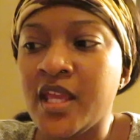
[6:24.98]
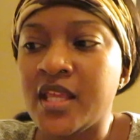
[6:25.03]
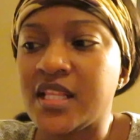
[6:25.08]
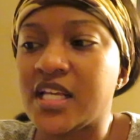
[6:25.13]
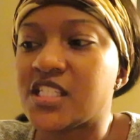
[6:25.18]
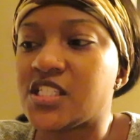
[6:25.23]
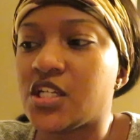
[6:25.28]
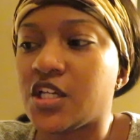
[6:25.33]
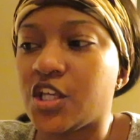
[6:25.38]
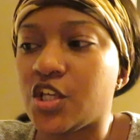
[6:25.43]

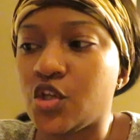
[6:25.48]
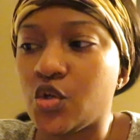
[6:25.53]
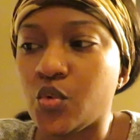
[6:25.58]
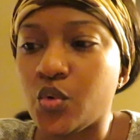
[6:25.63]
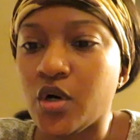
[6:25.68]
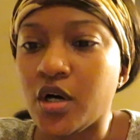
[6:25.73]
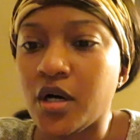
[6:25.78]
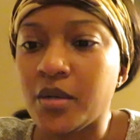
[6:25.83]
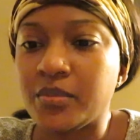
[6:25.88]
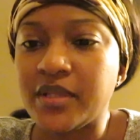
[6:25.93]
that's hooking
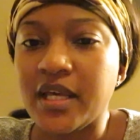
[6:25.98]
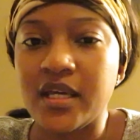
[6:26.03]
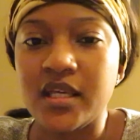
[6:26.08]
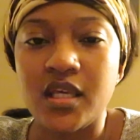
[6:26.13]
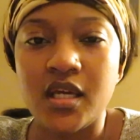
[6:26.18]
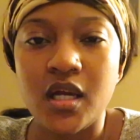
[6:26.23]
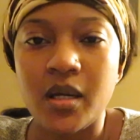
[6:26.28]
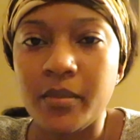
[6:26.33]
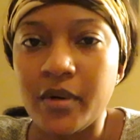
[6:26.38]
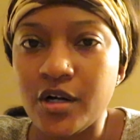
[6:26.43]
you up, that
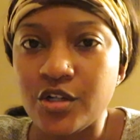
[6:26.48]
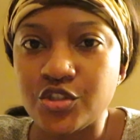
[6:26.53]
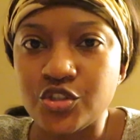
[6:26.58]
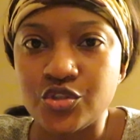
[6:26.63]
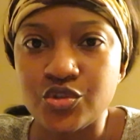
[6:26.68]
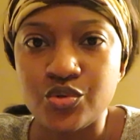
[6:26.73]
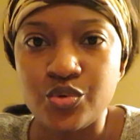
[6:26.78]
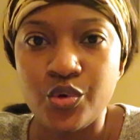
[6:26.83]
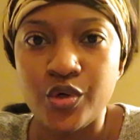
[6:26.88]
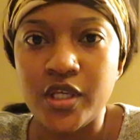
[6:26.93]
care about
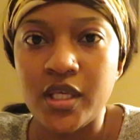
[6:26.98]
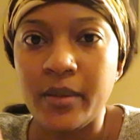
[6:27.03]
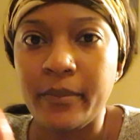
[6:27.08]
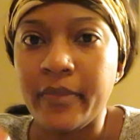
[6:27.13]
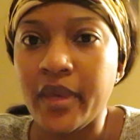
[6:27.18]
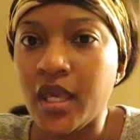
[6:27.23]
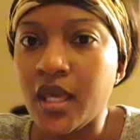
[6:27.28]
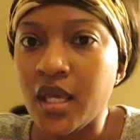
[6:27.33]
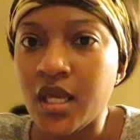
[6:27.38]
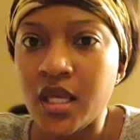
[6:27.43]
you or your
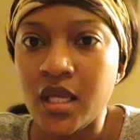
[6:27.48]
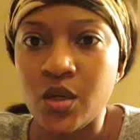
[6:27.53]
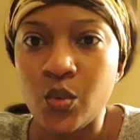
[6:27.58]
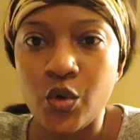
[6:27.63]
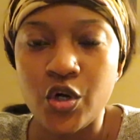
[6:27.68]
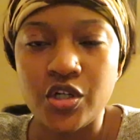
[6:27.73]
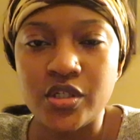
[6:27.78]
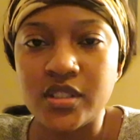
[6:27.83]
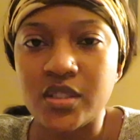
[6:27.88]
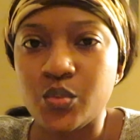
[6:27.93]
man
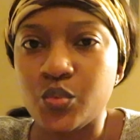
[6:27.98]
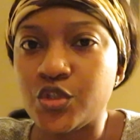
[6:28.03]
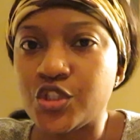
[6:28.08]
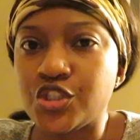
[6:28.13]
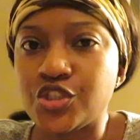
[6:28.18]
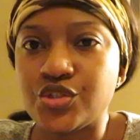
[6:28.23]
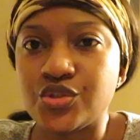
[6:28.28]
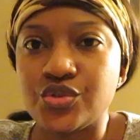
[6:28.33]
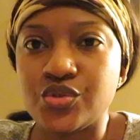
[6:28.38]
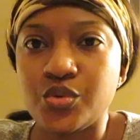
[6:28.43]
work
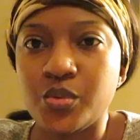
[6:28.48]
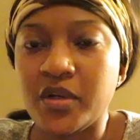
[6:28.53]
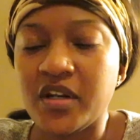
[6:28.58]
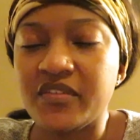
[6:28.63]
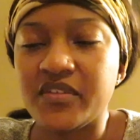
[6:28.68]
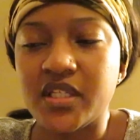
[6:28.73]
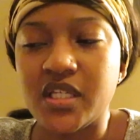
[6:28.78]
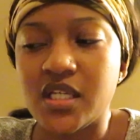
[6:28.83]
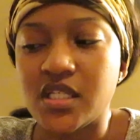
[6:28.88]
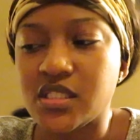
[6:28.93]
with you,
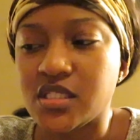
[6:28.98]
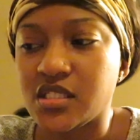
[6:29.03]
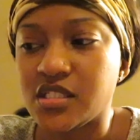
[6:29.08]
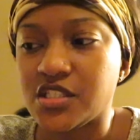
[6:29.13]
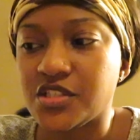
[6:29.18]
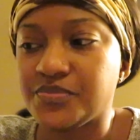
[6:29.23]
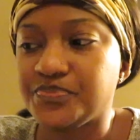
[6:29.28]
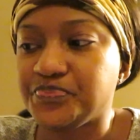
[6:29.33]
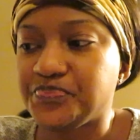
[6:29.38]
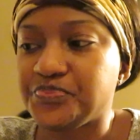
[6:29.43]
whatever the case
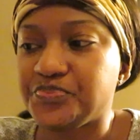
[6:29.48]
is.